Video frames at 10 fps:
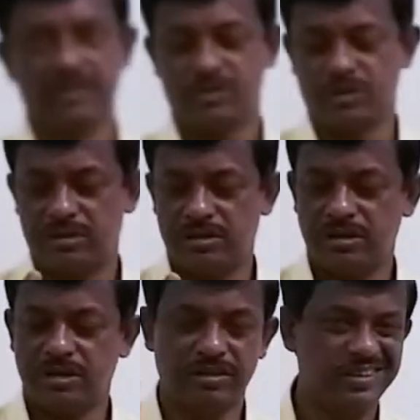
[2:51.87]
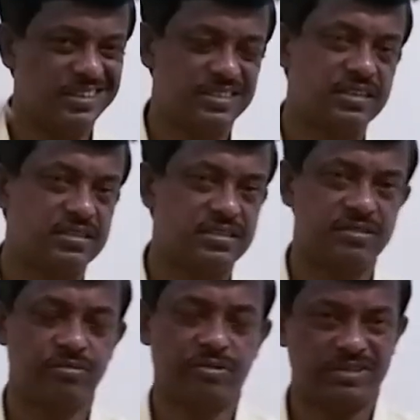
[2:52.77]
so in 3 stages
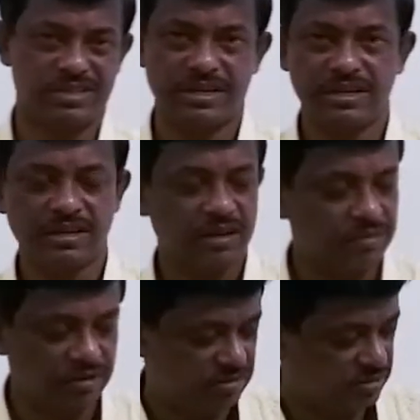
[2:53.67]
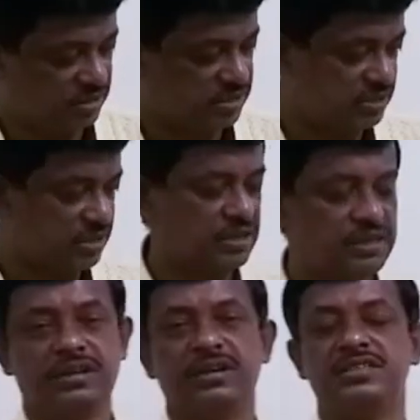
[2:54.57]
we will study about this
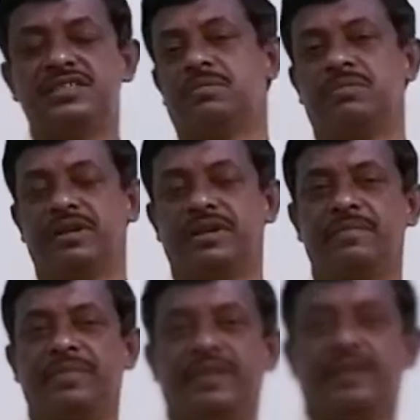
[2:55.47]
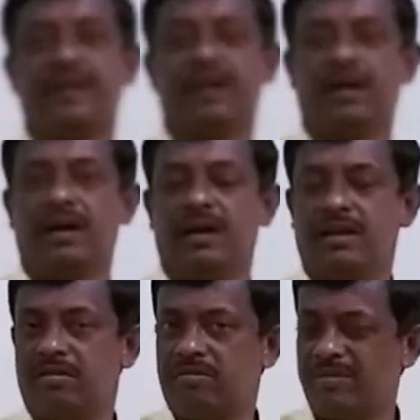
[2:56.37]
chapter,
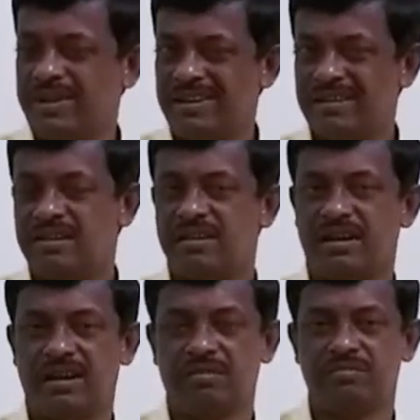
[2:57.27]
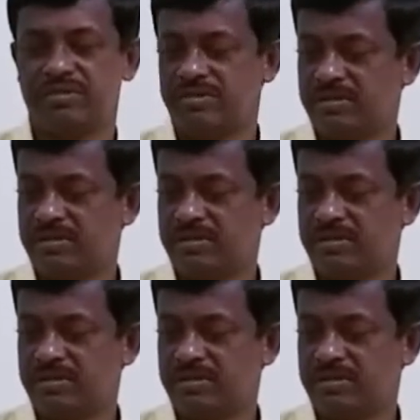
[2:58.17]
and remaining random